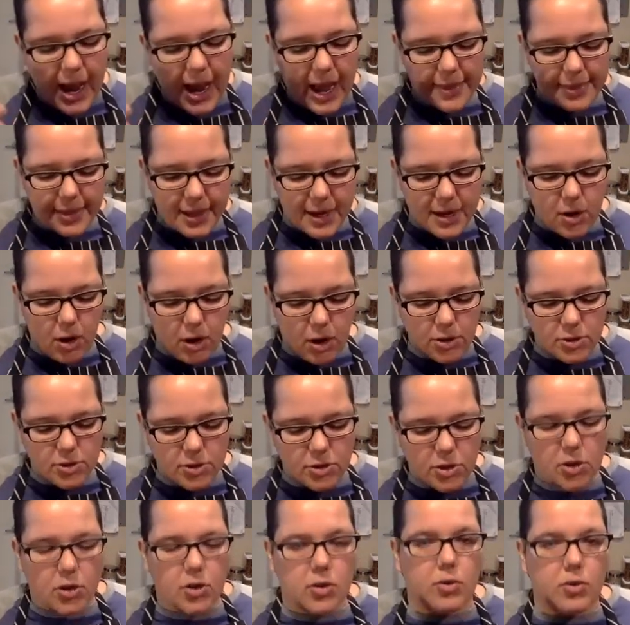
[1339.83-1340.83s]
And then
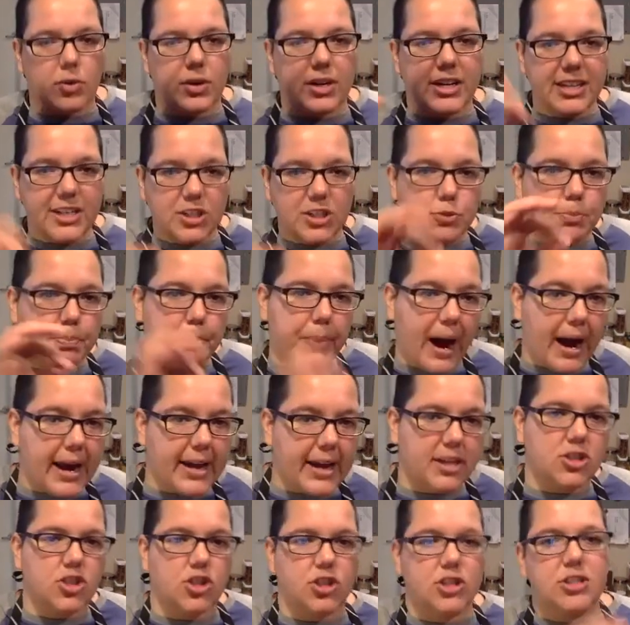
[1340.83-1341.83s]
also each
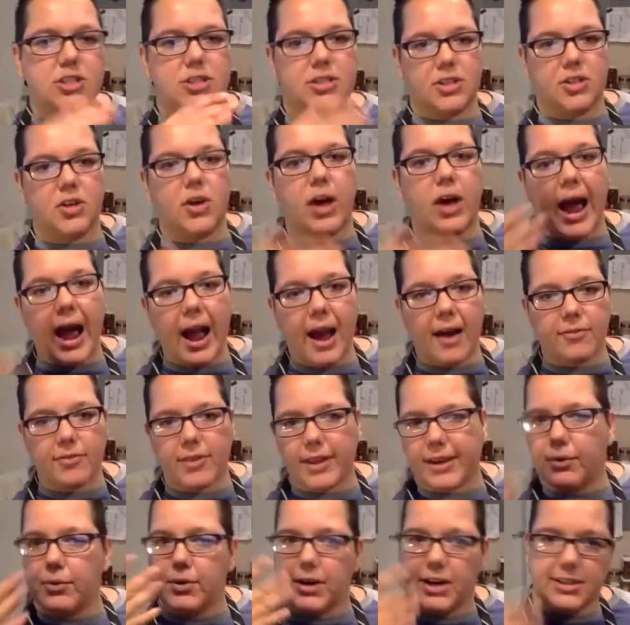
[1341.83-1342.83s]
bite should still have,
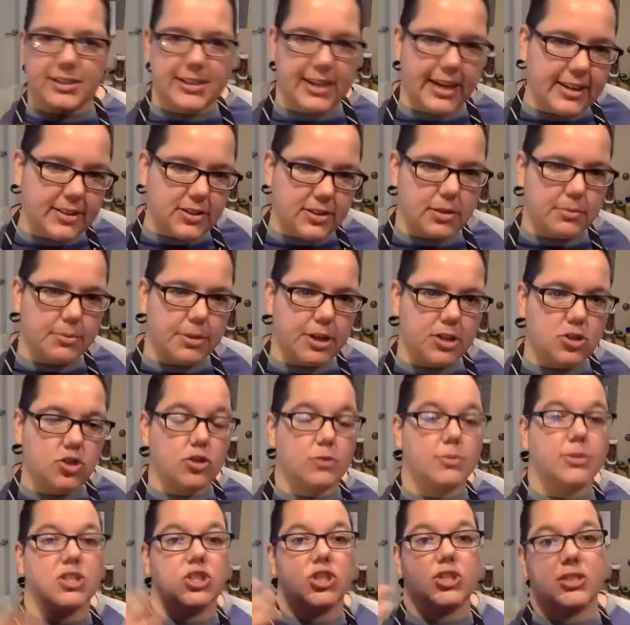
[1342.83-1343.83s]
like when I taste the
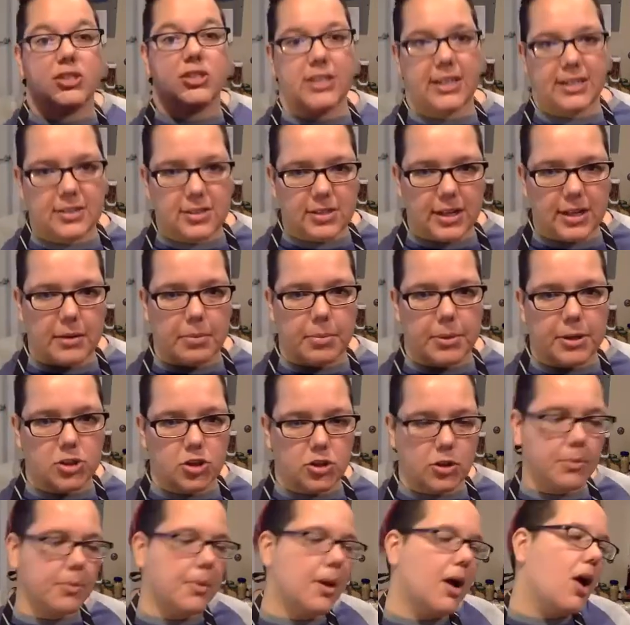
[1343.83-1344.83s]
mushroom, it should taste like
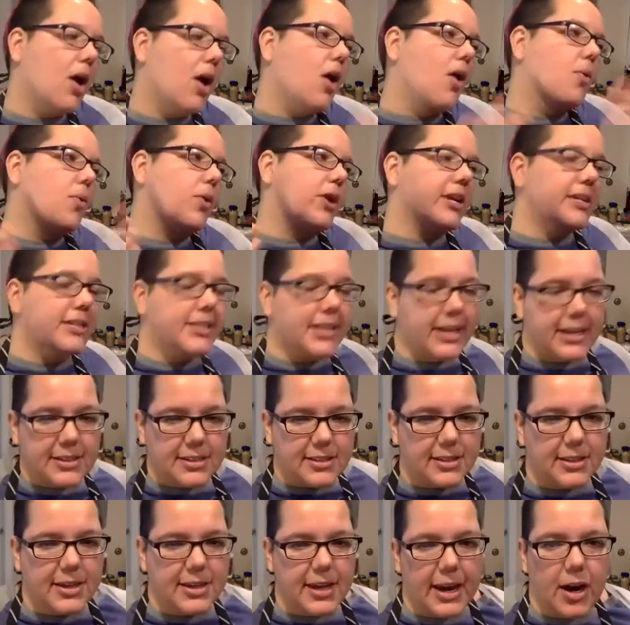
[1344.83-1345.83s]
mushroom. When I
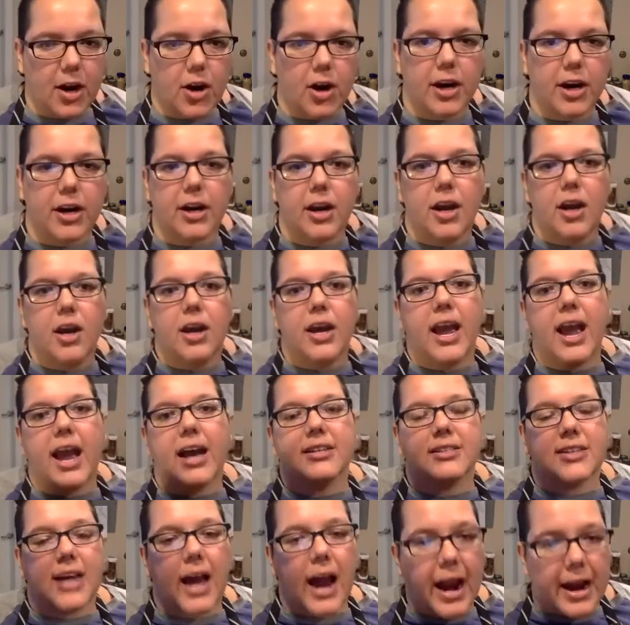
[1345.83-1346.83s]
taste the carrot, it
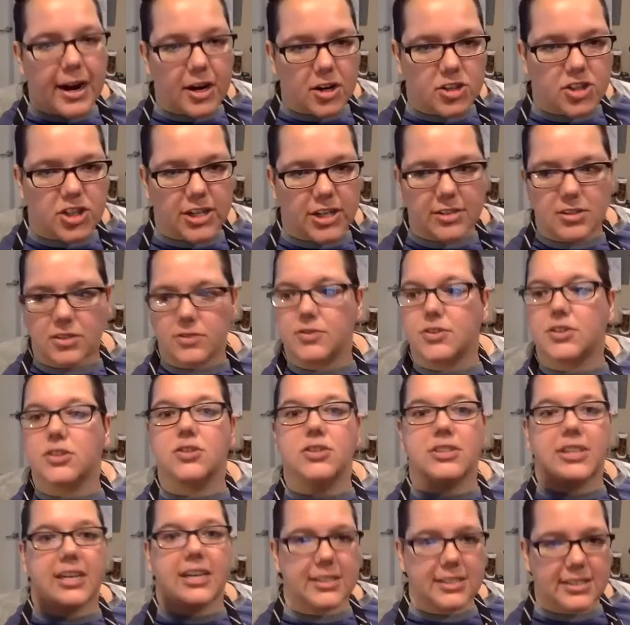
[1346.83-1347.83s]
has a higher chance of
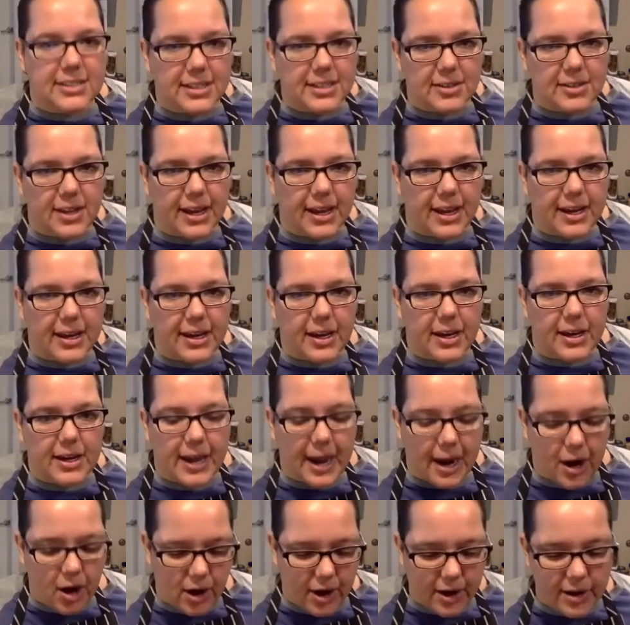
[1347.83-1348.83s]
still tasting like
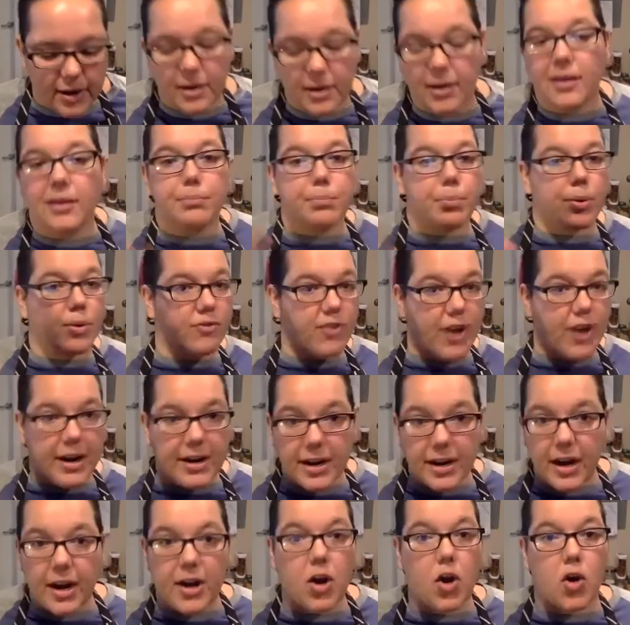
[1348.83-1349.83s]
carrot,
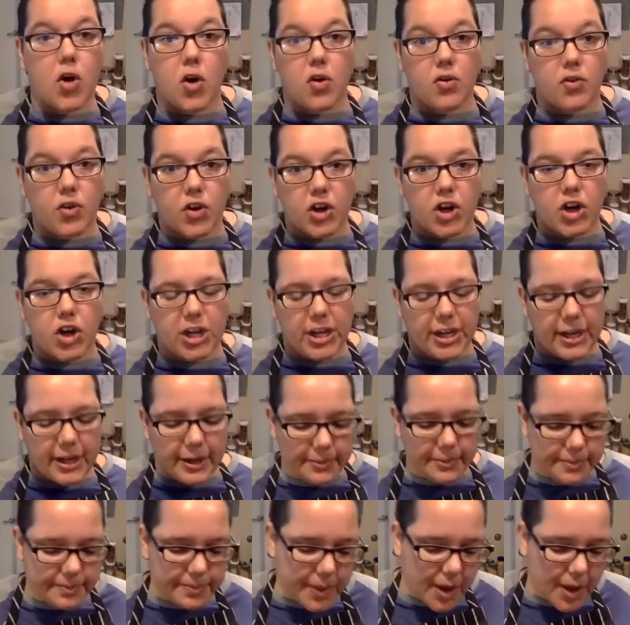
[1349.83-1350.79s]
provided I don't overcook it.